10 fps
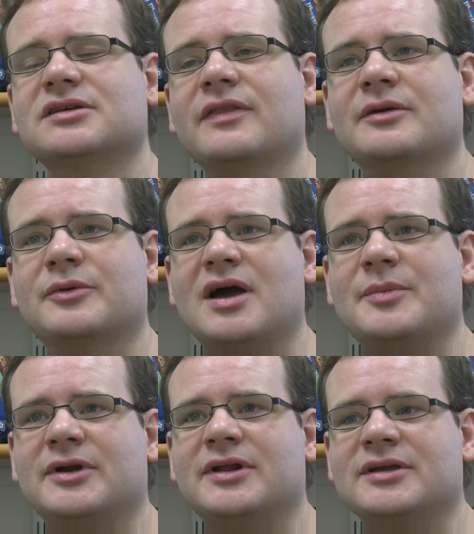Something that would
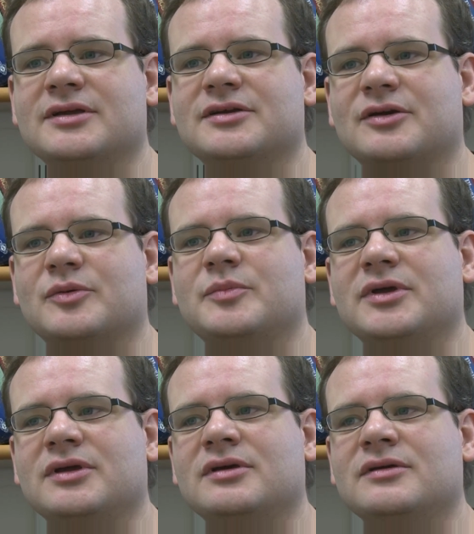happen in a gig year would
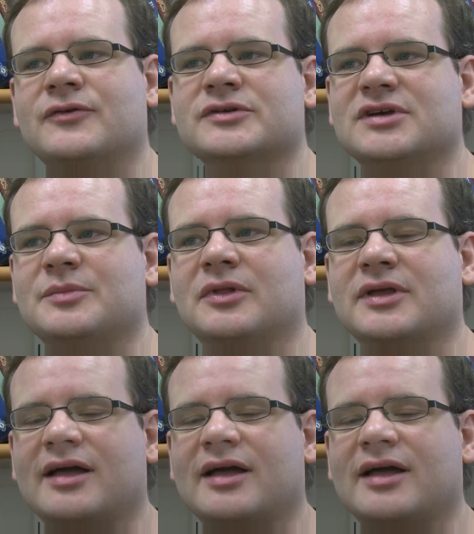be, for example, a